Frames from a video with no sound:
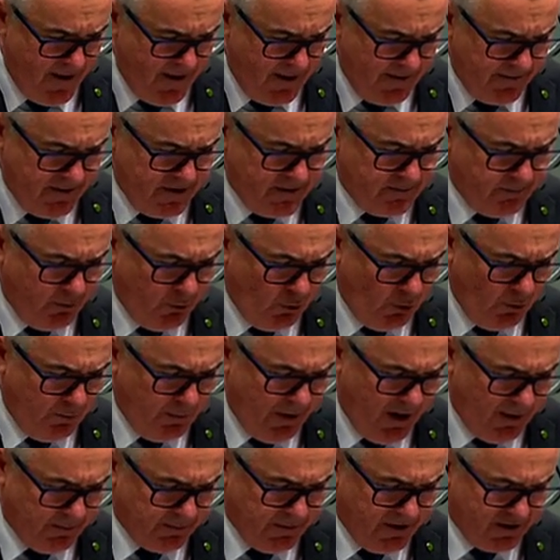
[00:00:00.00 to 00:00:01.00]
There's poor
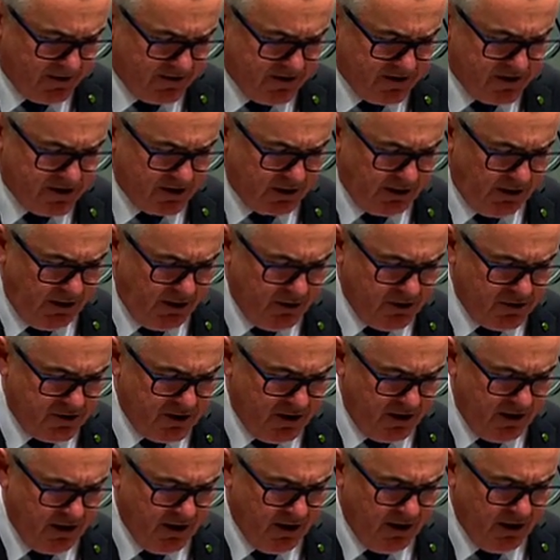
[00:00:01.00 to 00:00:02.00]
public
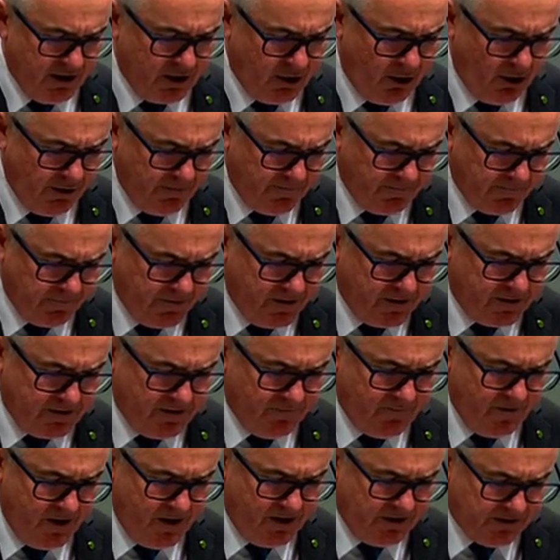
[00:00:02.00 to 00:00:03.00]
disclosure, conflict
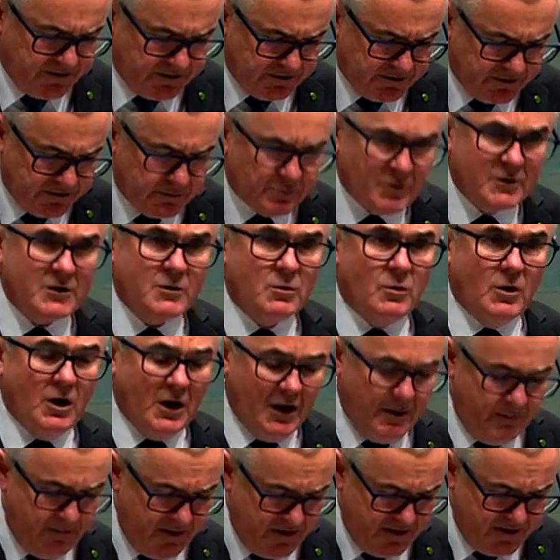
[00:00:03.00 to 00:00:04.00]
of interest
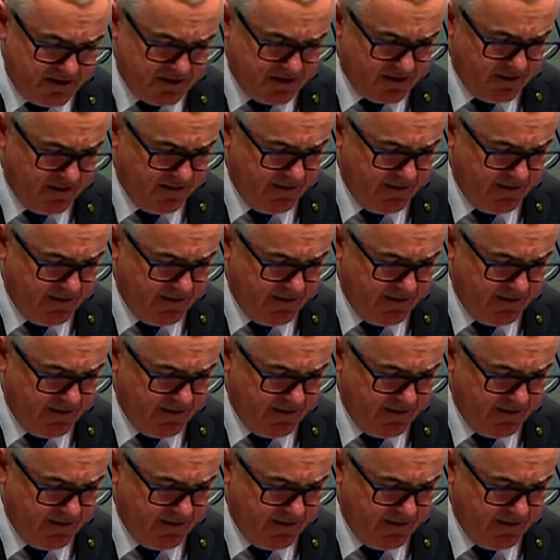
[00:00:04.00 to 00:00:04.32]
requirements,